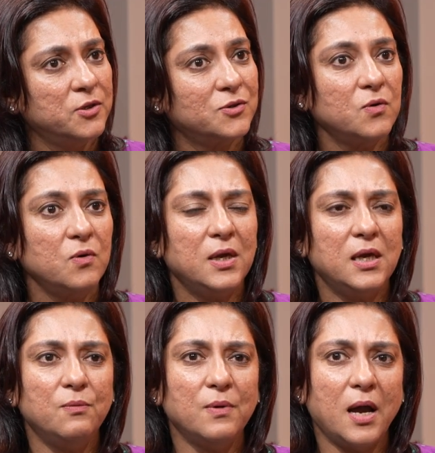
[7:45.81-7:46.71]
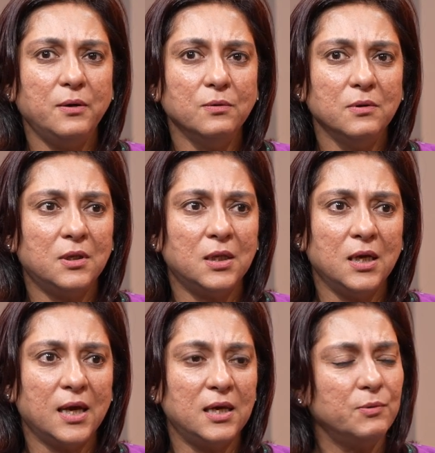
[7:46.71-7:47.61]
So I don't
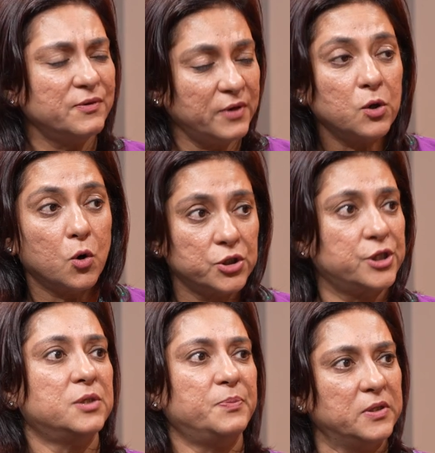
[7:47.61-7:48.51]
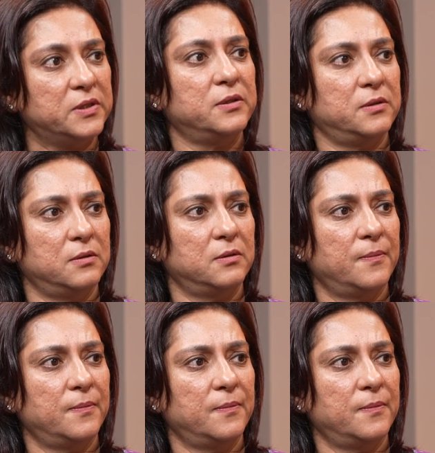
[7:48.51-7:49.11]
think, and he was a very cautious person.